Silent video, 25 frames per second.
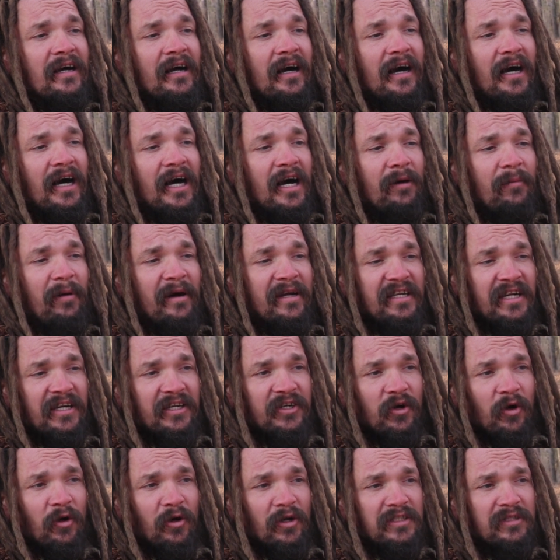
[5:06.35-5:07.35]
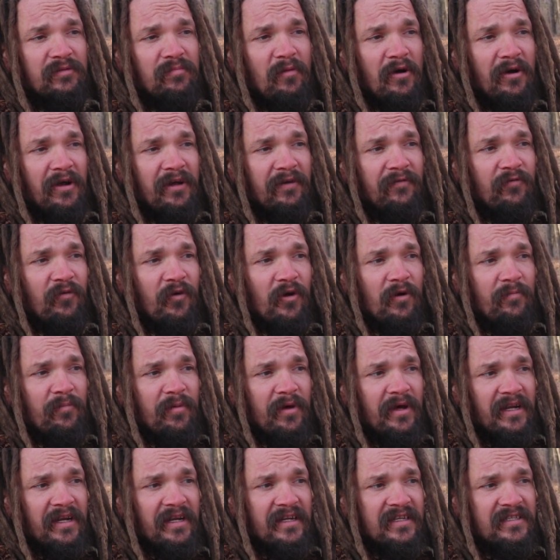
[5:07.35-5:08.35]
I did cold smoke it for a
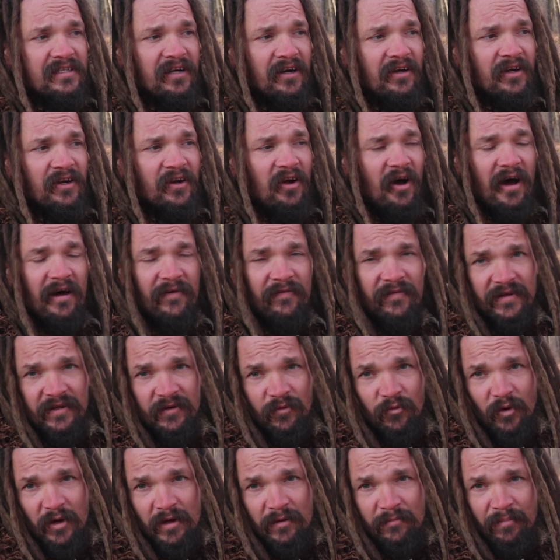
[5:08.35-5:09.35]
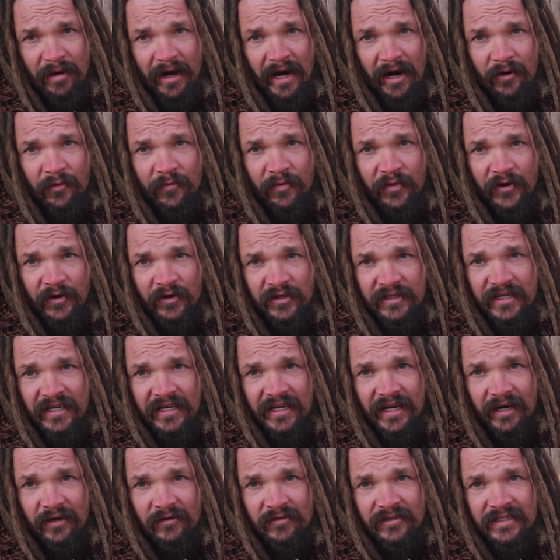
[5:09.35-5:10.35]
bit. It started off at 1 pound
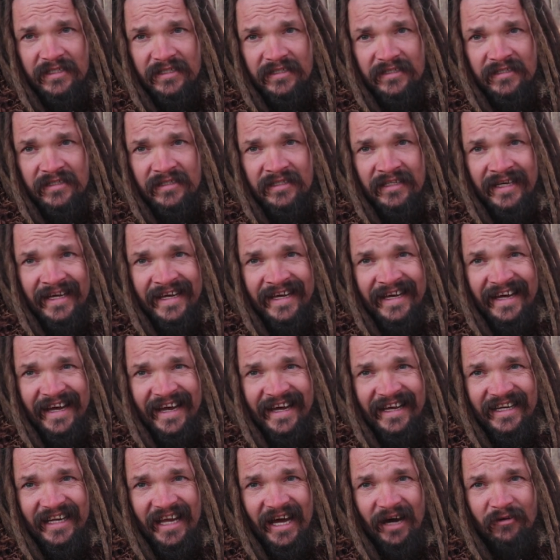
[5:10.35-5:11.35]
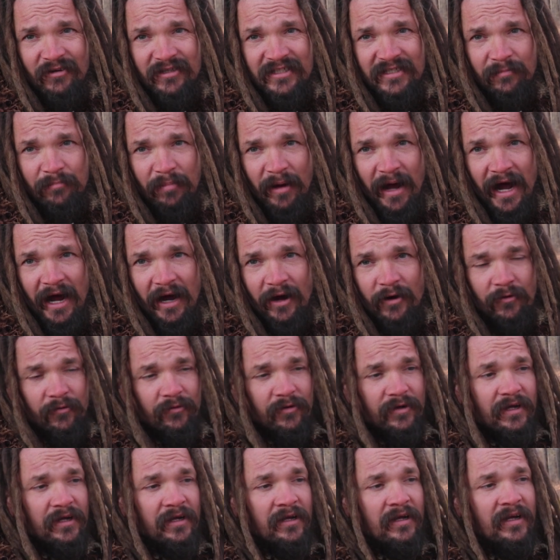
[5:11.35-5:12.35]
13 ounces, and now it's a
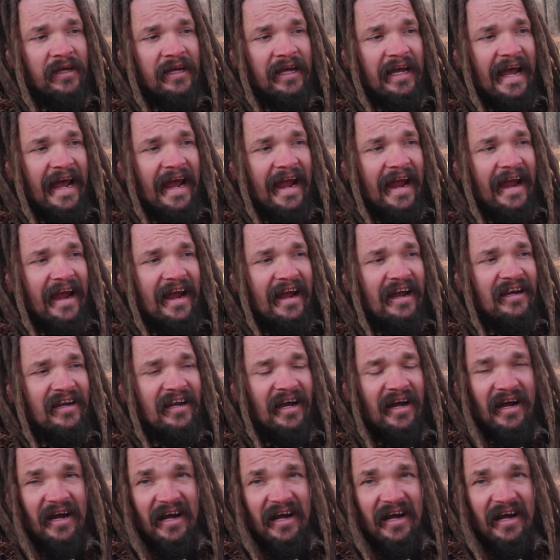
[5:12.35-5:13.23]
pound. And